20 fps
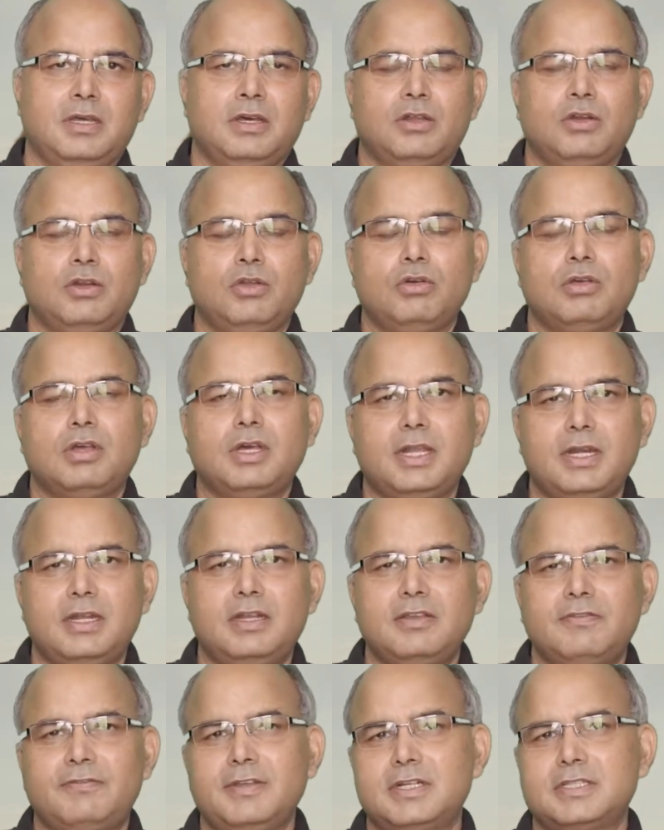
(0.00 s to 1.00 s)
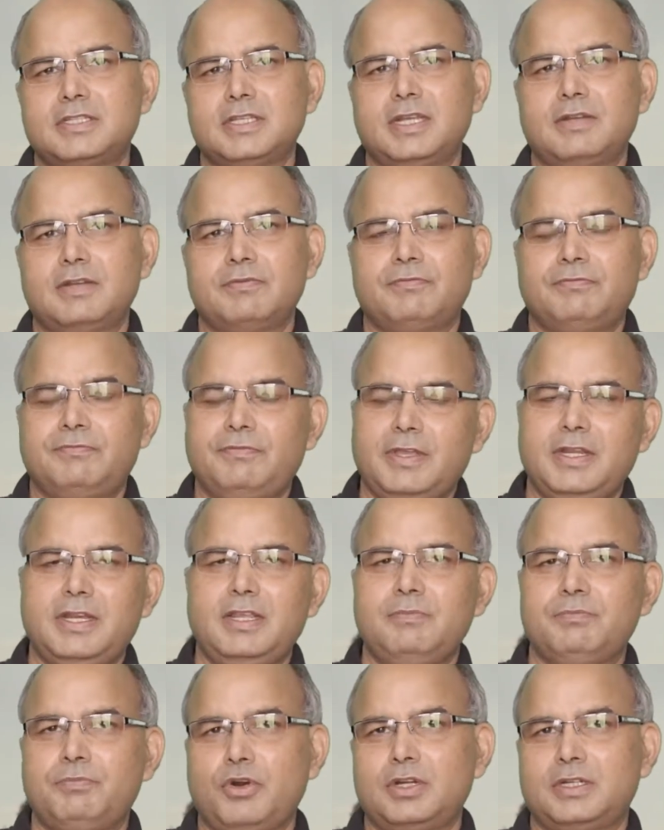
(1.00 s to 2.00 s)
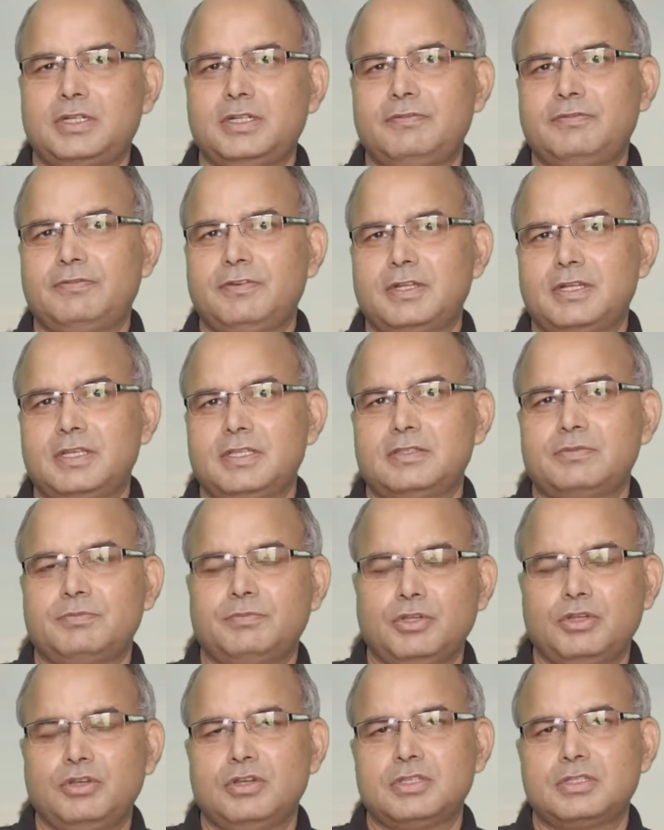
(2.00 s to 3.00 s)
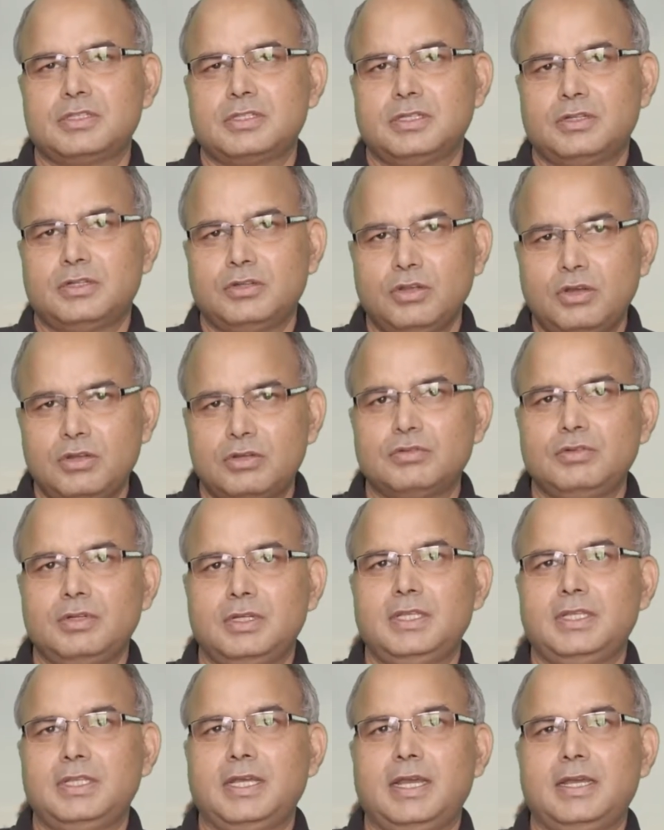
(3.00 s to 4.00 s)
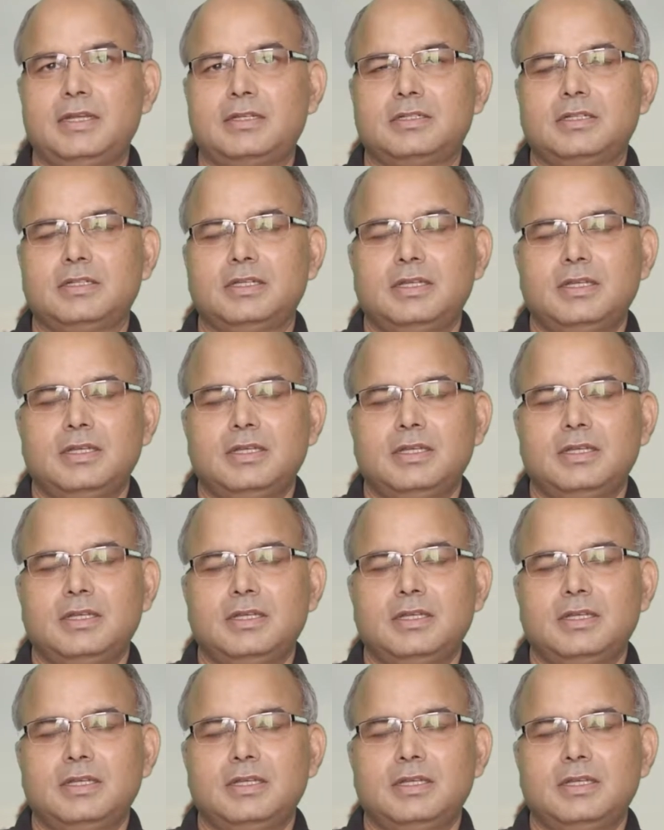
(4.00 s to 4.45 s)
Now, current affairs are very important for us, because not only that